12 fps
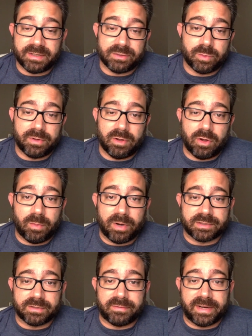that's one of the
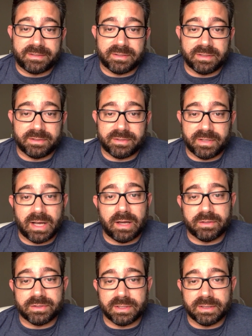hallmarks of Ratzinger's
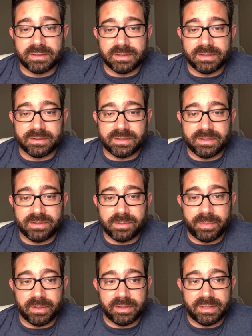theology, is his
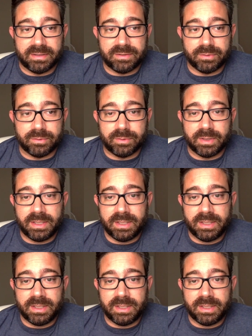ability to